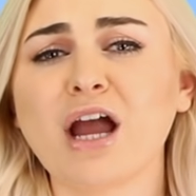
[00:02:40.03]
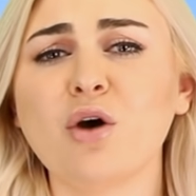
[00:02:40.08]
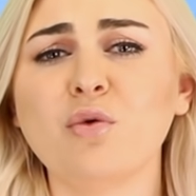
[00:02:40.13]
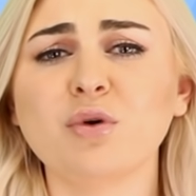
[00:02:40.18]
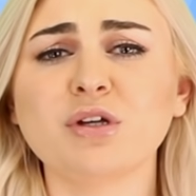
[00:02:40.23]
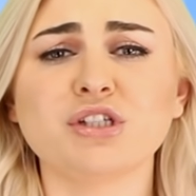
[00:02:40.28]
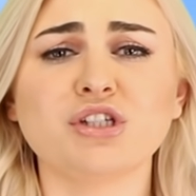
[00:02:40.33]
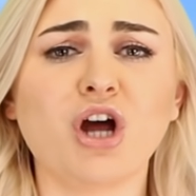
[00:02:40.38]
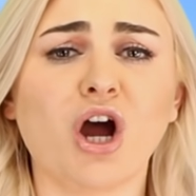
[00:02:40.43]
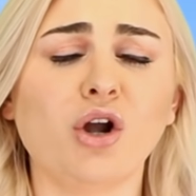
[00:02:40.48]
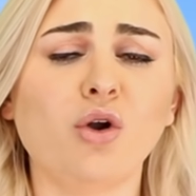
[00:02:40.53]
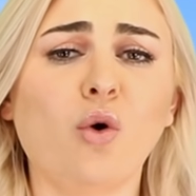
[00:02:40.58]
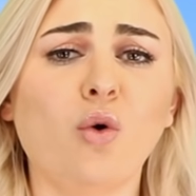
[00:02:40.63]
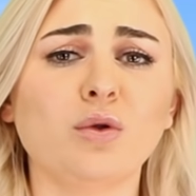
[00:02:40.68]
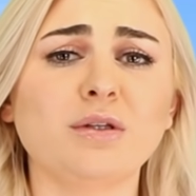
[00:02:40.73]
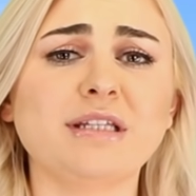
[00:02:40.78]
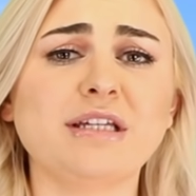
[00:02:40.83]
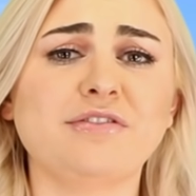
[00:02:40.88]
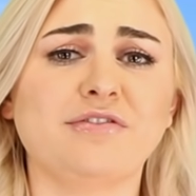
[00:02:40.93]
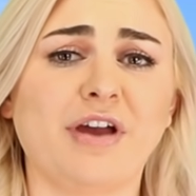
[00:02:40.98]
out was not
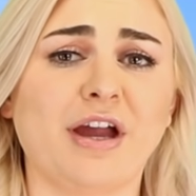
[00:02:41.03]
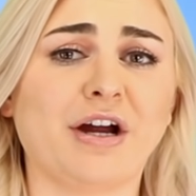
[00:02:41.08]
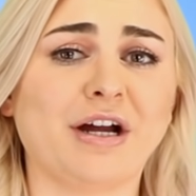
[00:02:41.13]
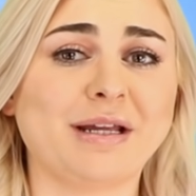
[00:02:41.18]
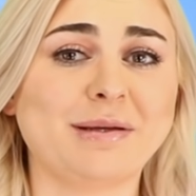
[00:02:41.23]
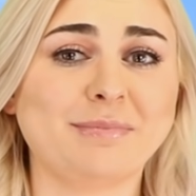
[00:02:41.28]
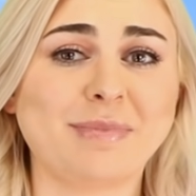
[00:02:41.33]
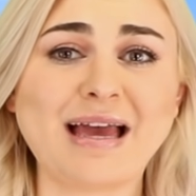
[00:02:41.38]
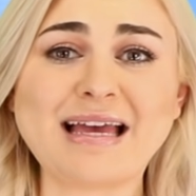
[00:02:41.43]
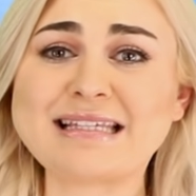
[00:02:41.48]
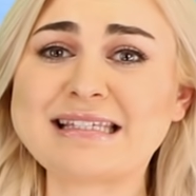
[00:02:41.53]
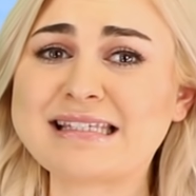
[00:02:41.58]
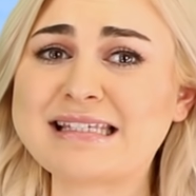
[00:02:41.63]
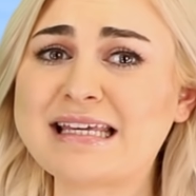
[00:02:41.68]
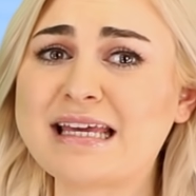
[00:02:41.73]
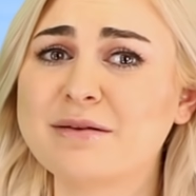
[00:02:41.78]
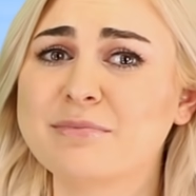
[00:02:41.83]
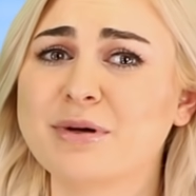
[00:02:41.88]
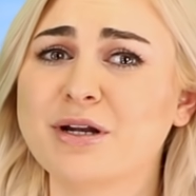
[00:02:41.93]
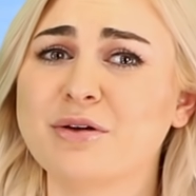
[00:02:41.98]
only very
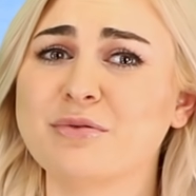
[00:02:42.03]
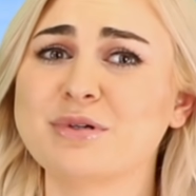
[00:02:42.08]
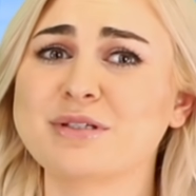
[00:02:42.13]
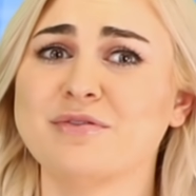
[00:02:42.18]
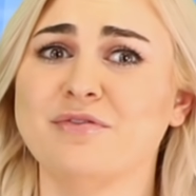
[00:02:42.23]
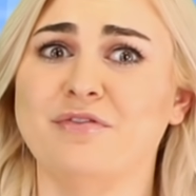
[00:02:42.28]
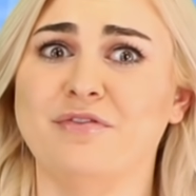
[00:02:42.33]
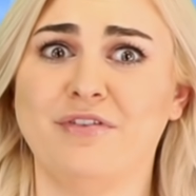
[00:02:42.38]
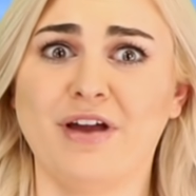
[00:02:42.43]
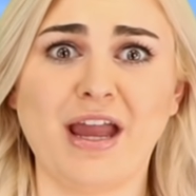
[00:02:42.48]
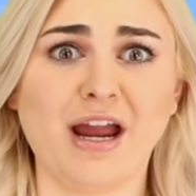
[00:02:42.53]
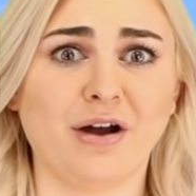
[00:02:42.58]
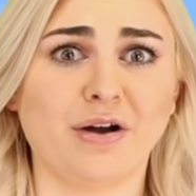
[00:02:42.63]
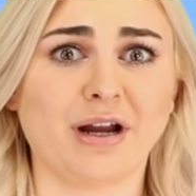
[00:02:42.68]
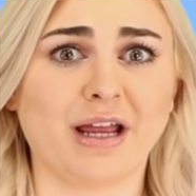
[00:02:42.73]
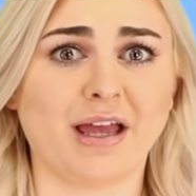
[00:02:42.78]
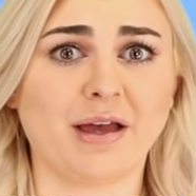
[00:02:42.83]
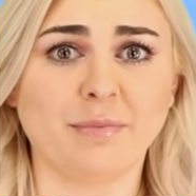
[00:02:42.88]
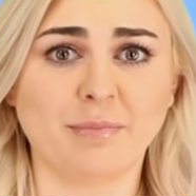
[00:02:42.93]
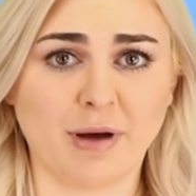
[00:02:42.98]
messy, but it was
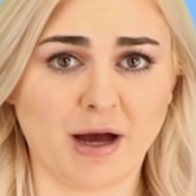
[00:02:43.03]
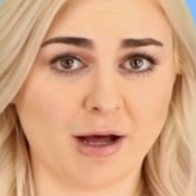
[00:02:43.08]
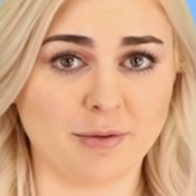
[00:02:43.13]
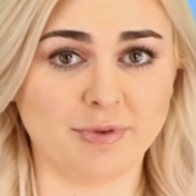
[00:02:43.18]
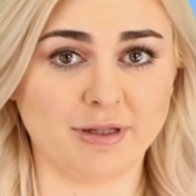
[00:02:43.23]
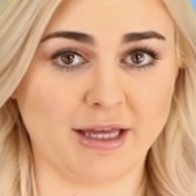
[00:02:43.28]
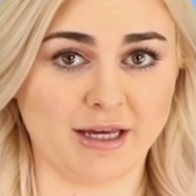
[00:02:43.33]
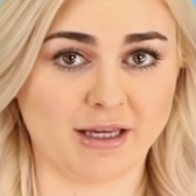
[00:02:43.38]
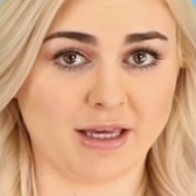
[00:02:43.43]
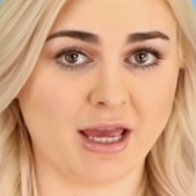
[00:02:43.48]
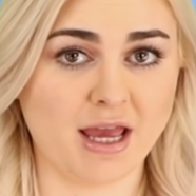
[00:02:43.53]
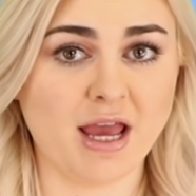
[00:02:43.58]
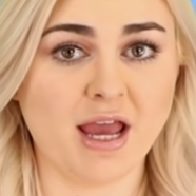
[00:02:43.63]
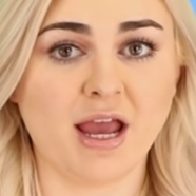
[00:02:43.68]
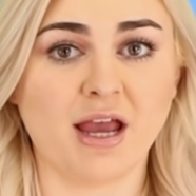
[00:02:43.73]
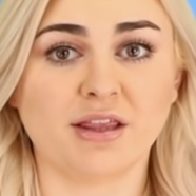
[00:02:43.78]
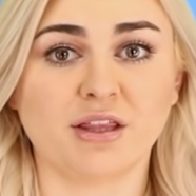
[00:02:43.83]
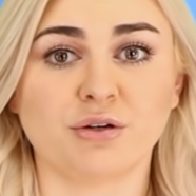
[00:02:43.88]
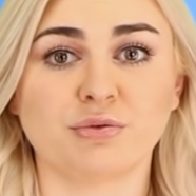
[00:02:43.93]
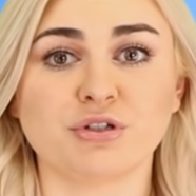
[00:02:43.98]
very public.
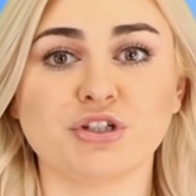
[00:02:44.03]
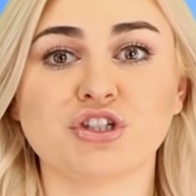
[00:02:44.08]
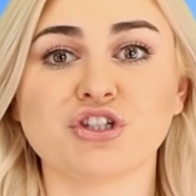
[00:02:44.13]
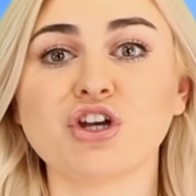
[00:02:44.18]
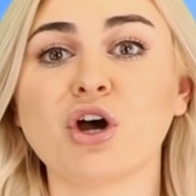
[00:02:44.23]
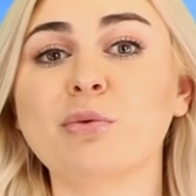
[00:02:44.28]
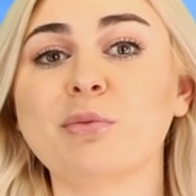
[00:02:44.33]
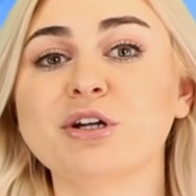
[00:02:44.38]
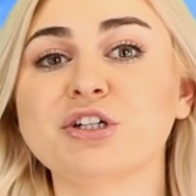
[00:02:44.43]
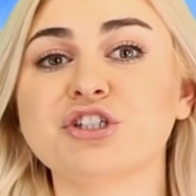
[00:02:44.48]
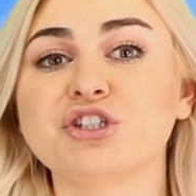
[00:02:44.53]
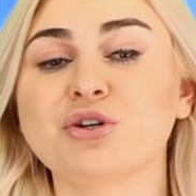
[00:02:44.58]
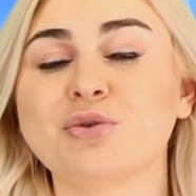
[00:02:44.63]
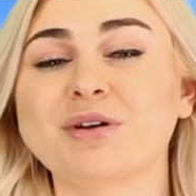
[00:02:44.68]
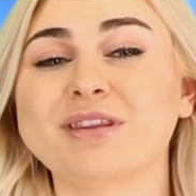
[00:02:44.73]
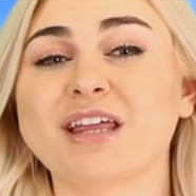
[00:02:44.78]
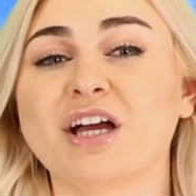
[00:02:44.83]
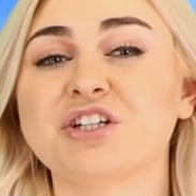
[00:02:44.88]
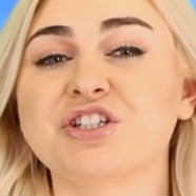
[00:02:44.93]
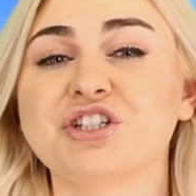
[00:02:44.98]
And there was so much to
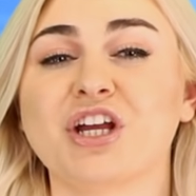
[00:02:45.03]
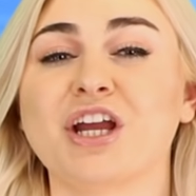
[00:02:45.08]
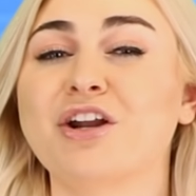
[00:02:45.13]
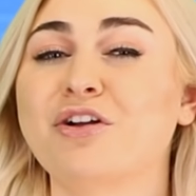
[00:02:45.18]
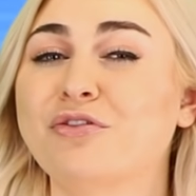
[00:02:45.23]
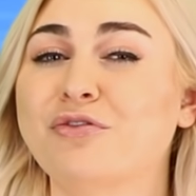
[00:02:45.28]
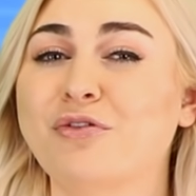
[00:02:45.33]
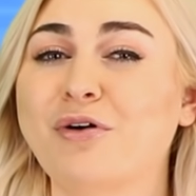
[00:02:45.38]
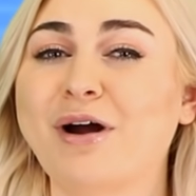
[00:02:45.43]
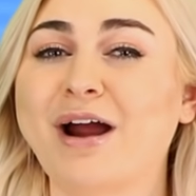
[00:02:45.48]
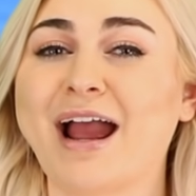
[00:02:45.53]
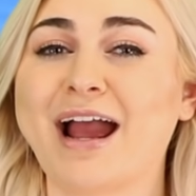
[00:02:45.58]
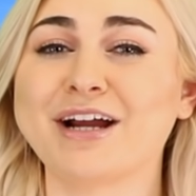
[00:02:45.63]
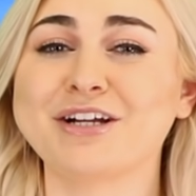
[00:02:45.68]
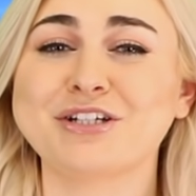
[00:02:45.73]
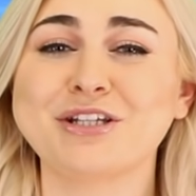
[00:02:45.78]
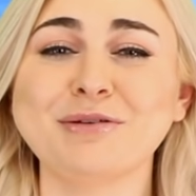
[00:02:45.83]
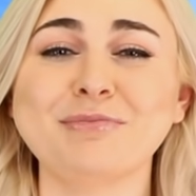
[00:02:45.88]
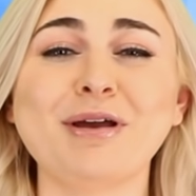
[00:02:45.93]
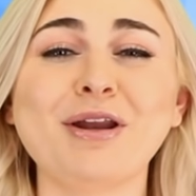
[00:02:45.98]
it that Channel 4
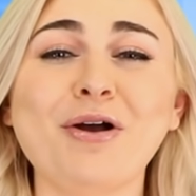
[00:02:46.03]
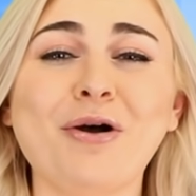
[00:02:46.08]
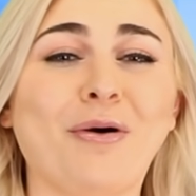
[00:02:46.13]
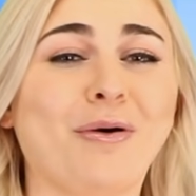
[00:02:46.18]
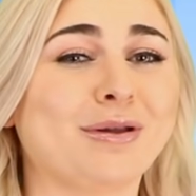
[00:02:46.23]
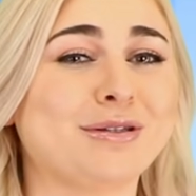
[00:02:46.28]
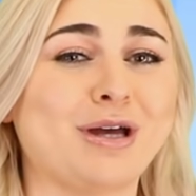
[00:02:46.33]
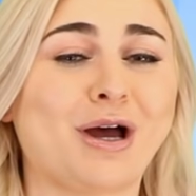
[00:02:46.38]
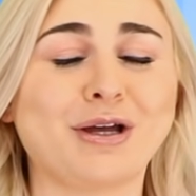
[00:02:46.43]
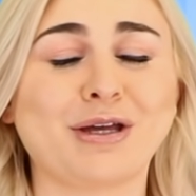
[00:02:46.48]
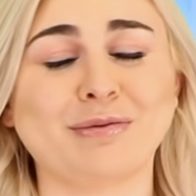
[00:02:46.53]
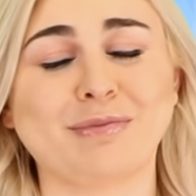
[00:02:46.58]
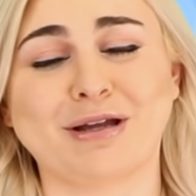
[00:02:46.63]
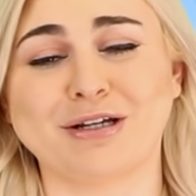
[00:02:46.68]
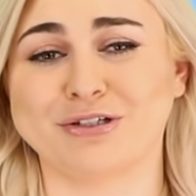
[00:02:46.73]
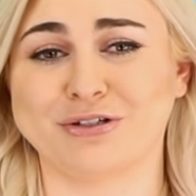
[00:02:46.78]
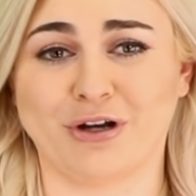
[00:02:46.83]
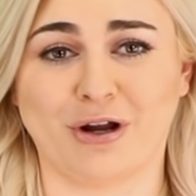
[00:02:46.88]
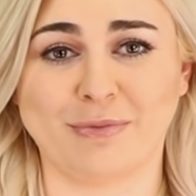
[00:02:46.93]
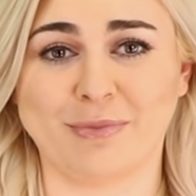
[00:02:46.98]
actually made a whole
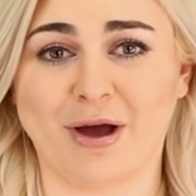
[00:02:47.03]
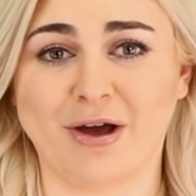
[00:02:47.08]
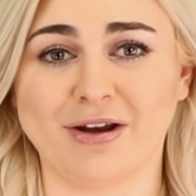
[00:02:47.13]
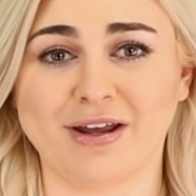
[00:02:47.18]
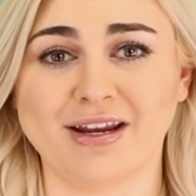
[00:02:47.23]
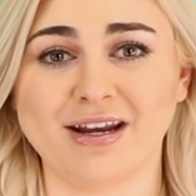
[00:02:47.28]
documentary about